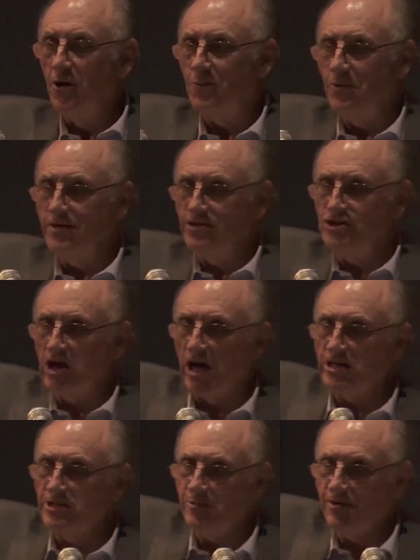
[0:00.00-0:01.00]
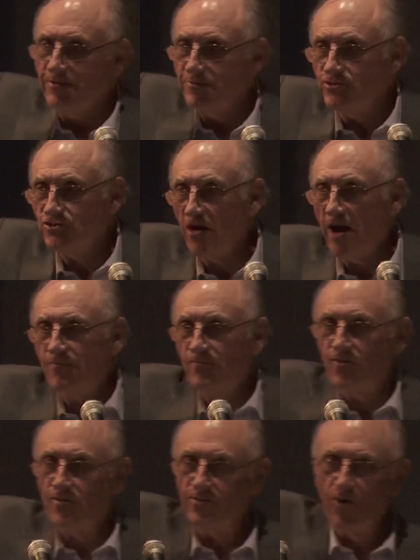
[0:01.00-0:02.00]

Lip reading: Will Shakespeare from Stratford